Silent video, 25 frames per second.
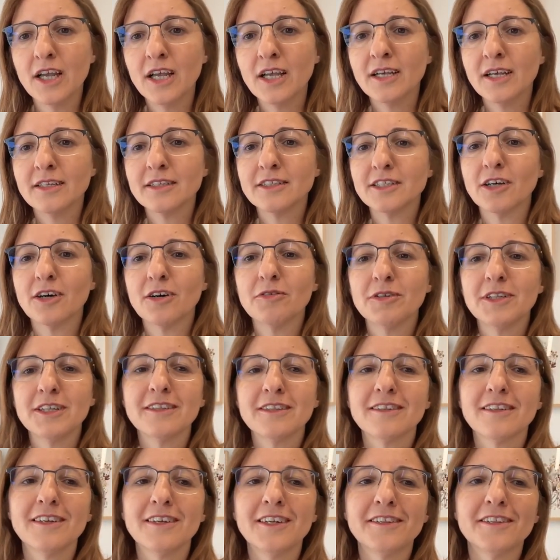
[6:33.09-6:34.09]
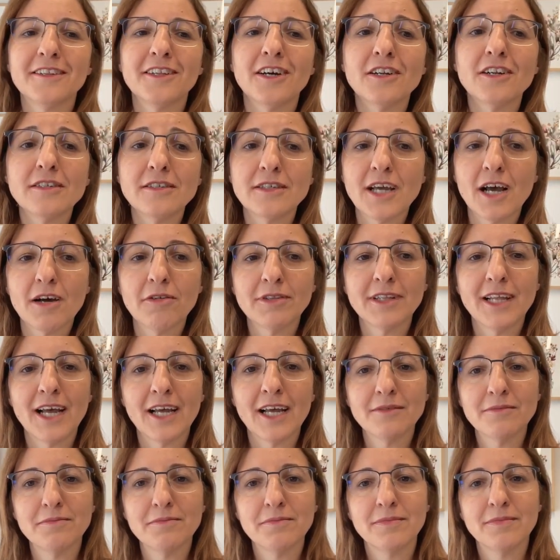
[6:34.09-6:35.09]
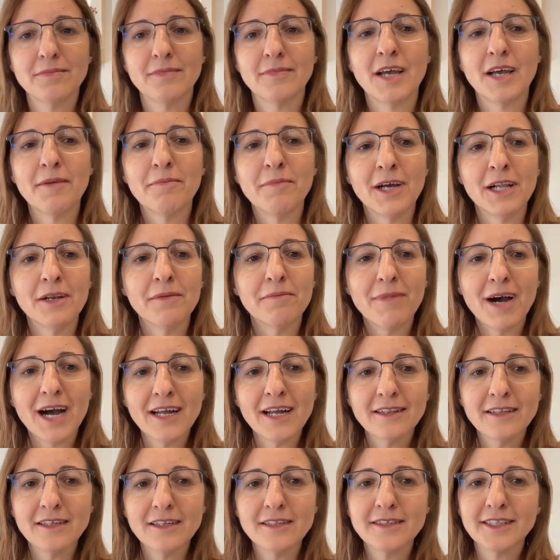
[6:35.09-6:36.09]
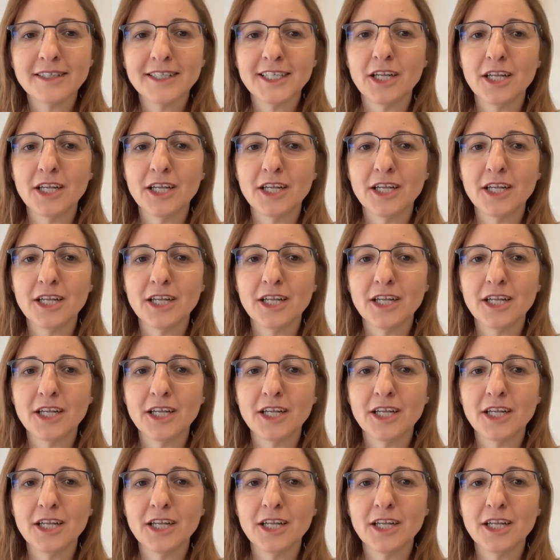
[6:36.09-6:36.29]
So it turns out that ML models